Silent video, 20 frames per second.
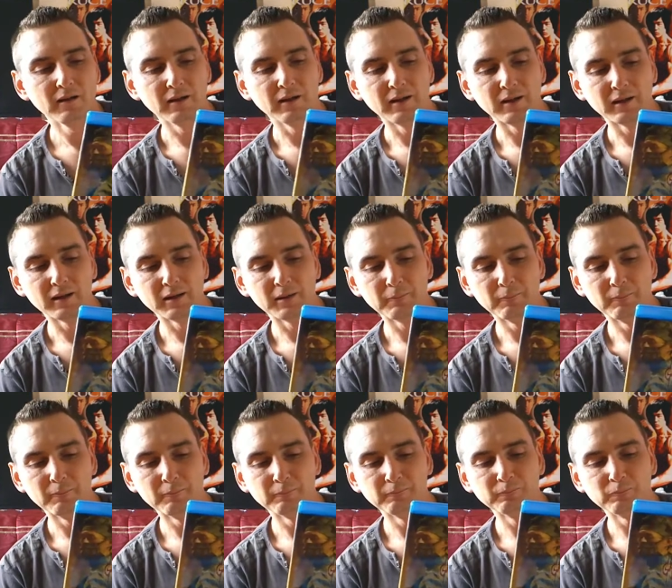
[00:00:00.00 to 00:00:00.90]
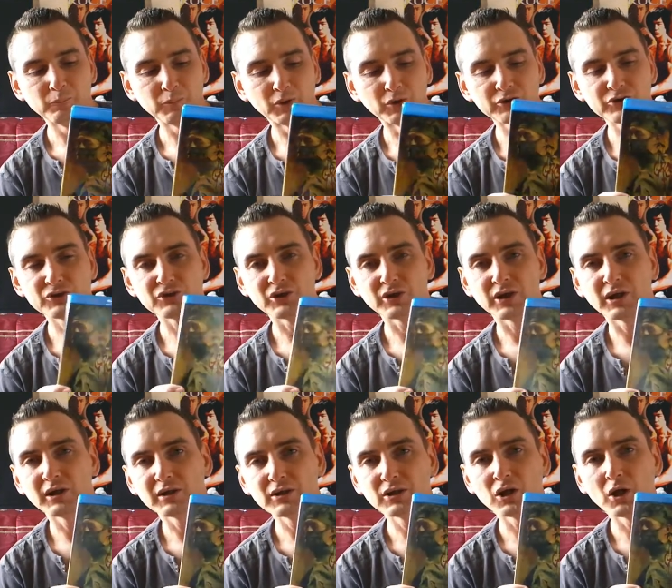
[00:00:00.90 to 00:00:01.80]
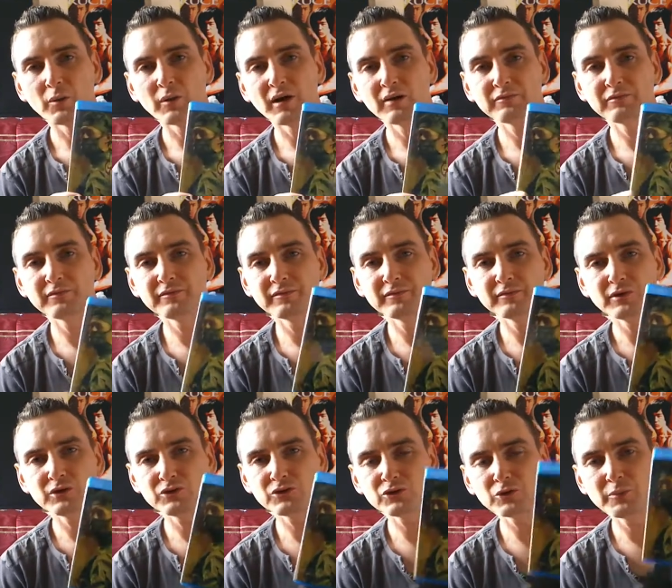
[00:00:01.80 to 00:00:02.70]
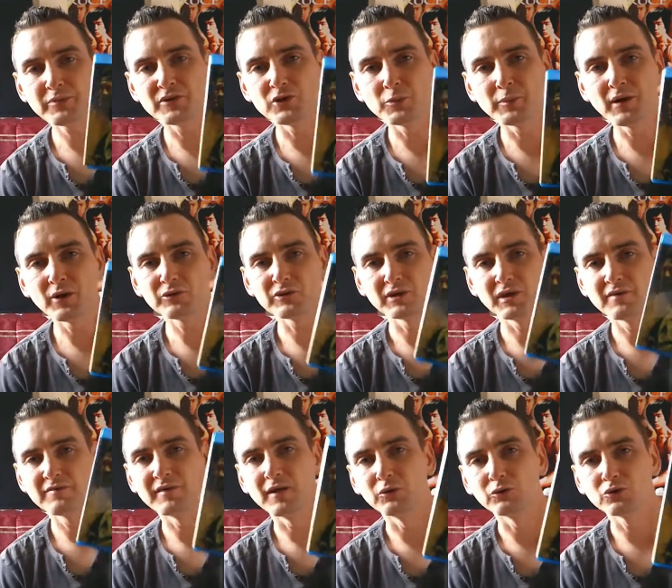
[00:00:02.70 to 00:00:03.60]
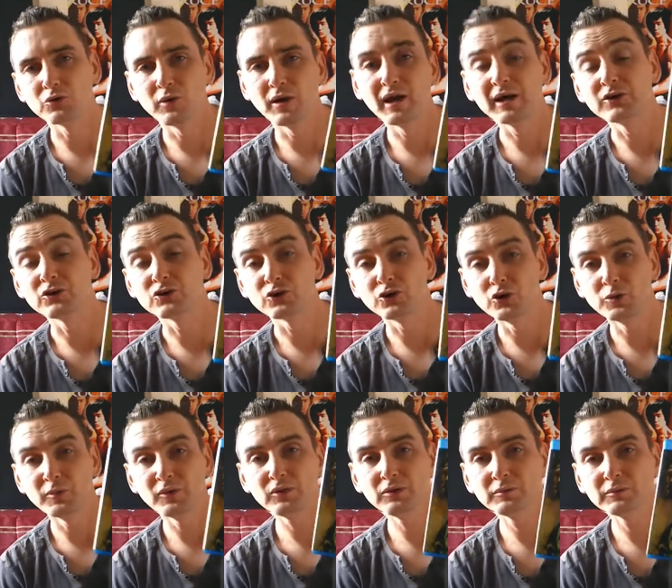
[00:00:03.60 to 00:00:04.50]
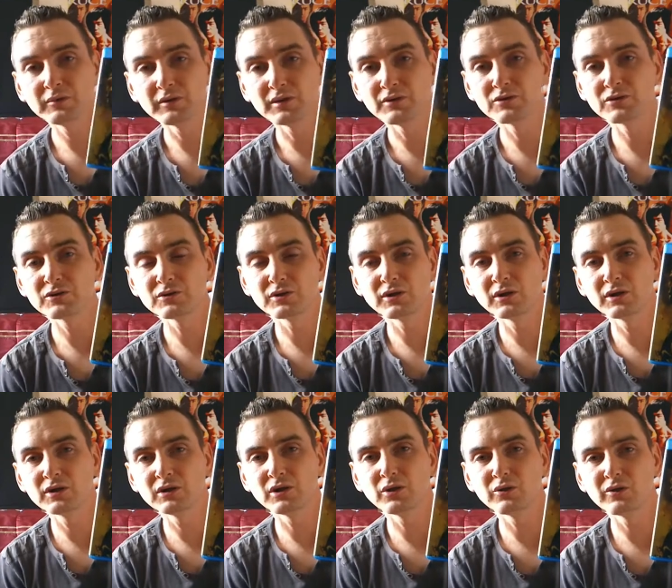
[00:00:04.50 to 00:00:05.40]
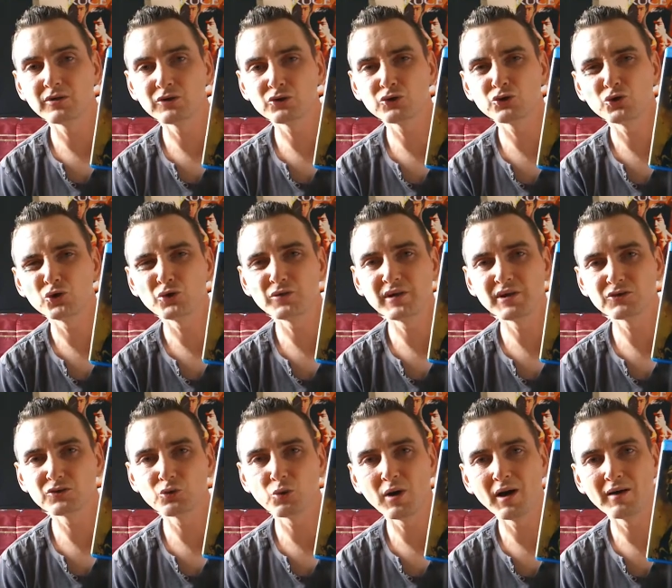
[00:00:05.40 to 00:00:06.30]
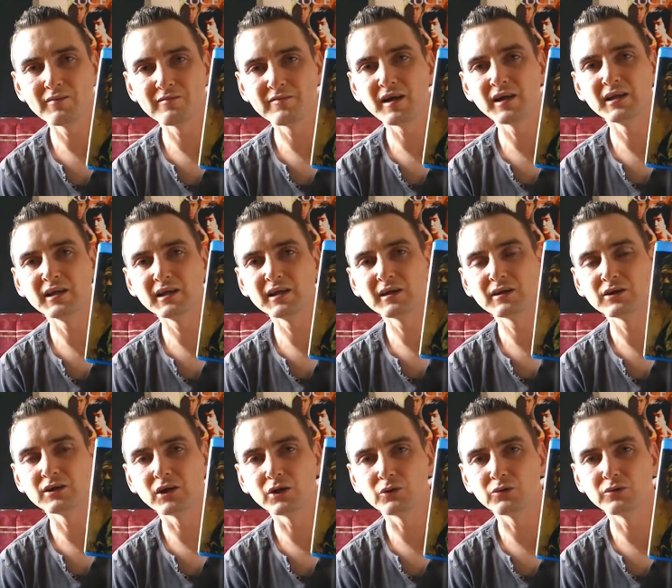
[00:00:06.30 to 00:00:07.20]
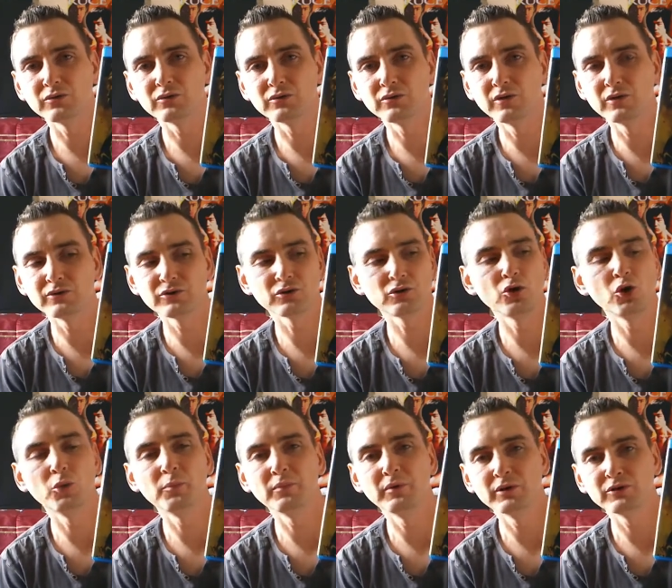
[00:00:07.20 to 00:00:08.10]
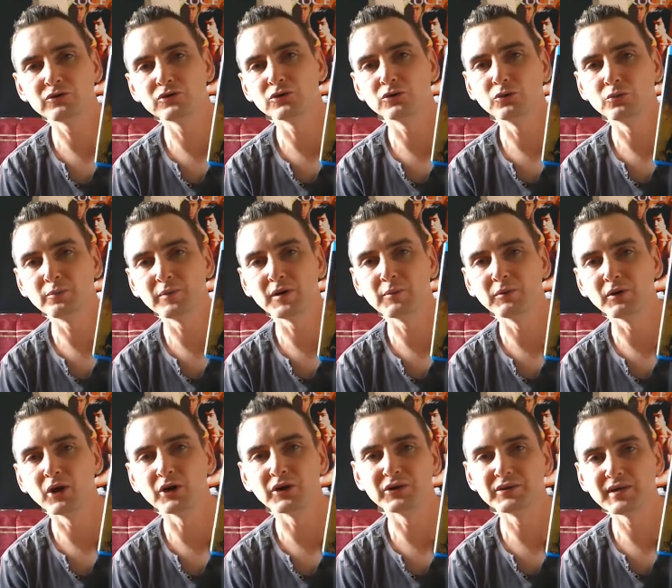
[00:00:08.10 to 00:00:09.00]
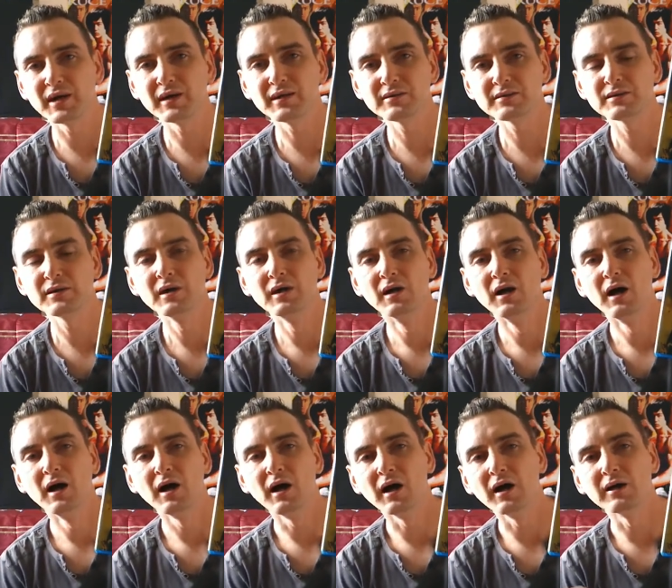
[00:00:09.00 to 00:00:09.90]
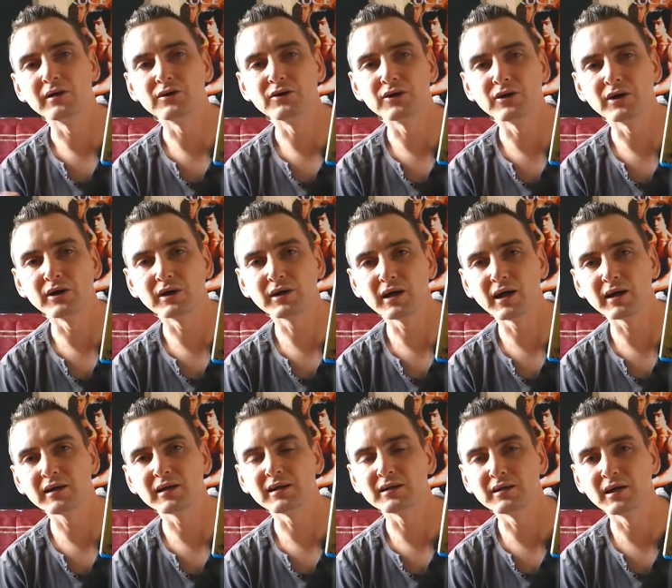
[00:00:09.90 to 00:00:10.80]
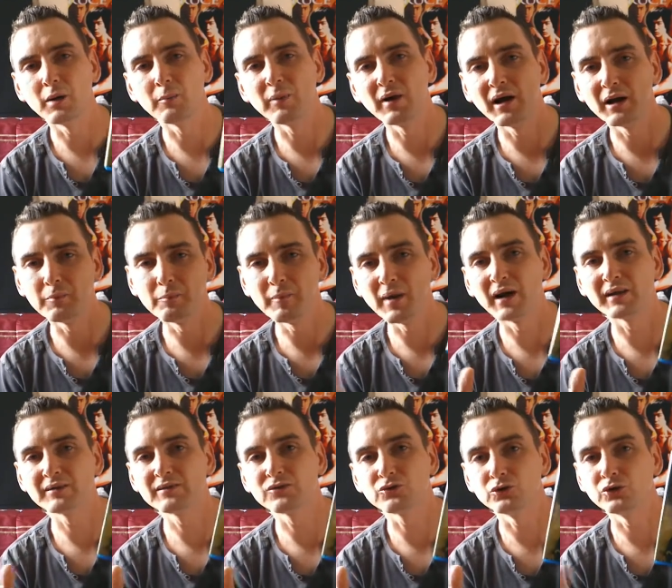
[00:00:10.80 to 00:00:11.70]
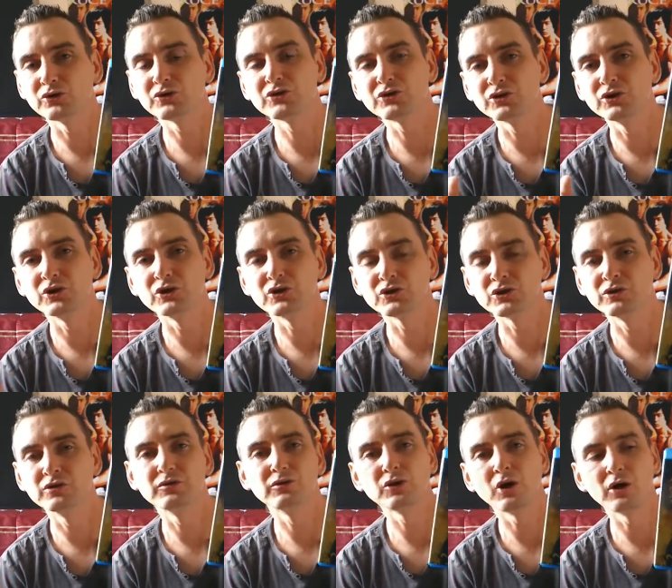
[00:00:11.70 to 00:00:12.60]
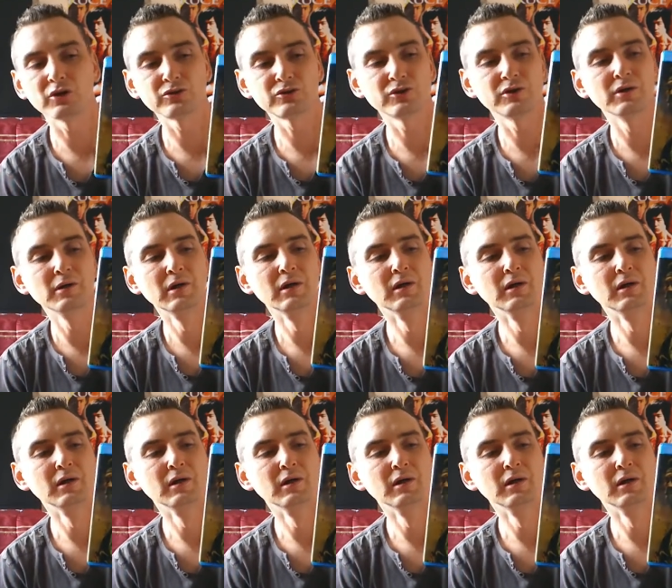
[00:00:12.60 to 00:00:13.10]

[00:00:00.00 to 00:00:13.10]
Um, but uh, you know, i there's something about it I found quite enjoyable. It's uh, you know the story is quite vague. You know, there's a couple, uh, two people on a date, and uh, get kidnapped by a mad sort of surgeon doctor,